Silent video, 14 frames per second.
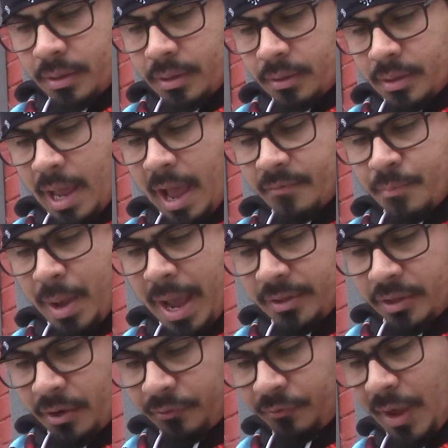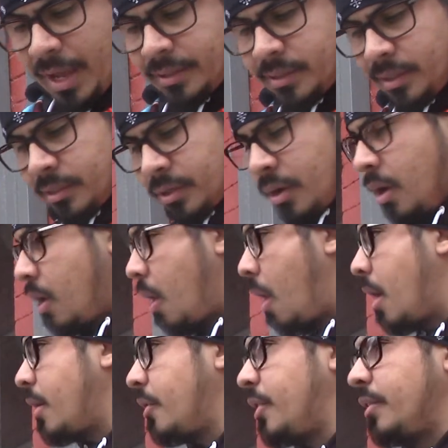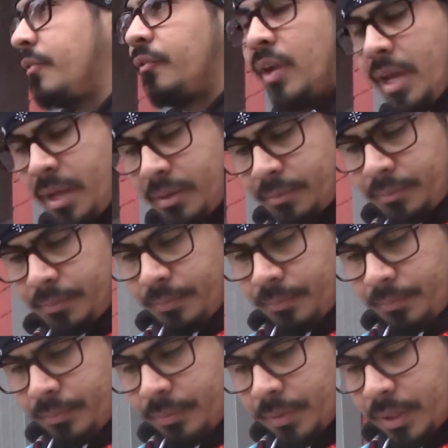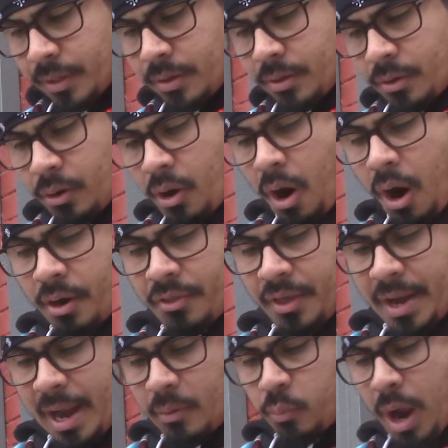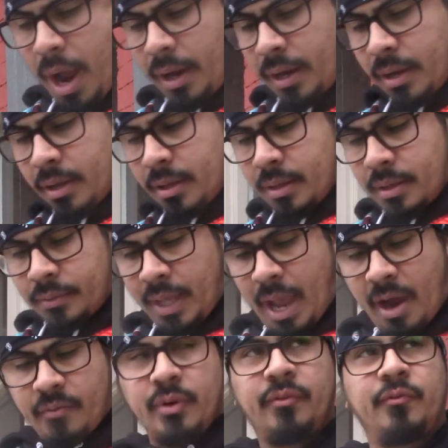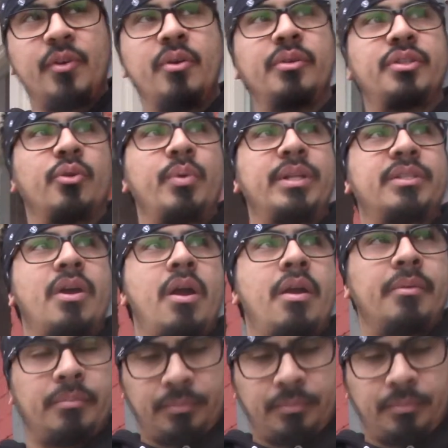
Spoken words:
They have made their faces harder than flint, or harder than a rock. They have refused to return.